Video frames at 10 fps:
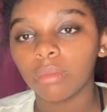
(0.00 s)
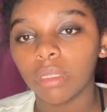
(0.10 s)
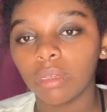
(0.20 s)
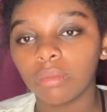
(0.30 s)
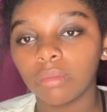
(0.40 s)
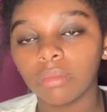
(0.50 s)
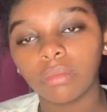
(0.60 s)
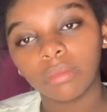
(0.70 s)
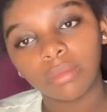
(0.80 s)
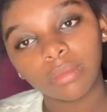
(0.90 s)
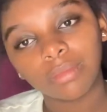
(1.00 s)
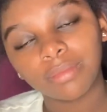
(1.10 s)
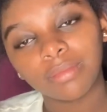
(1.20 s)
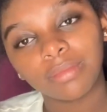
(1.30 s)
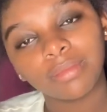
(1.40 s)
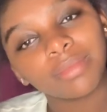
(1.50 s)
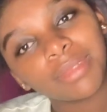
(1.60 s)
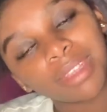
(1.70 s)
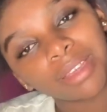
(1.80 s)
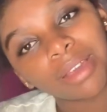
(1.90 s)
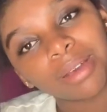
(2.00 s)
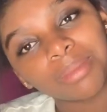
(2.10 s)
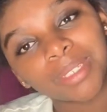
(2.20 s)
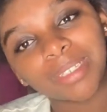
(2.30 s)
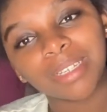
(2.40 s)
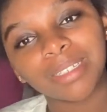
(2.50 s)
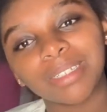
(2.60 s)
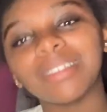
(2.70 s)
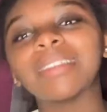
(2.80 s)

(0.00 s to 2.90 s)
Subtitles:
below in the comment section.